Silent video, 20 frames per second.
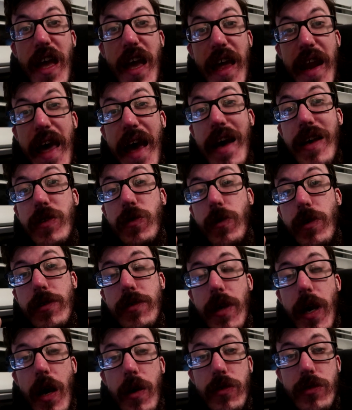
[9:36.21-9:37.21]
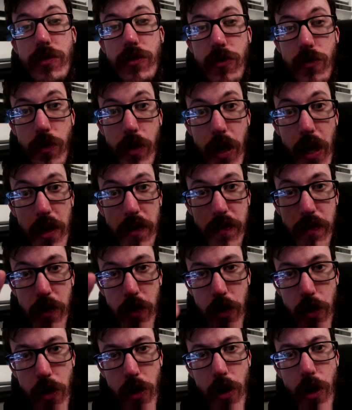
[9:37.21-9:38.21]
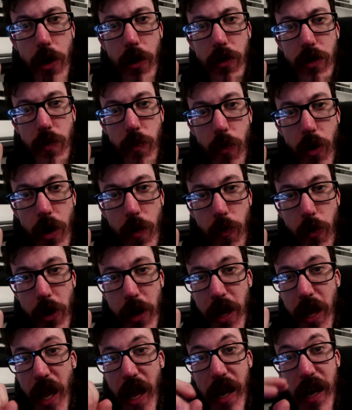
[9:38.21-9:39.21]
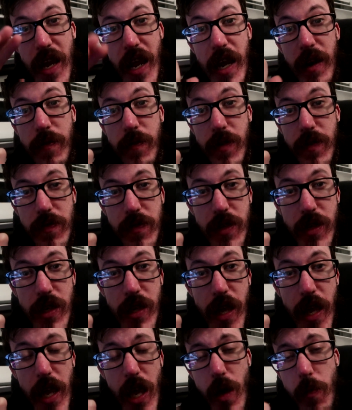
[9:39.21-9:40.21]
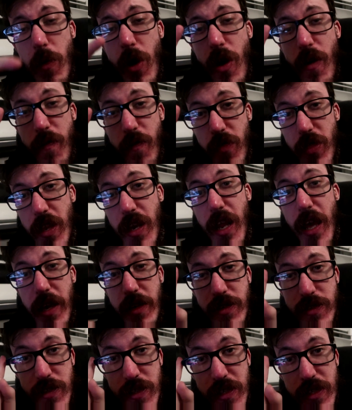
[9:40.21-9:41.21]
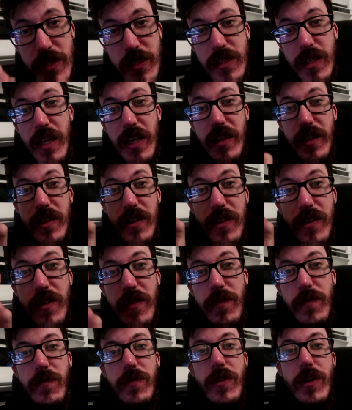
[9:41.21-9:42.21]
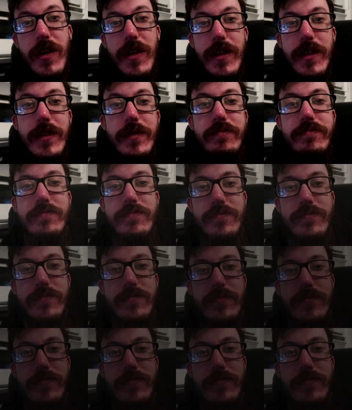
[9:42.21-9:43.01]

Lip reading: And as always, I'll see you guys here tomorrow morning at 9:15 a.m. for the next daily vlog.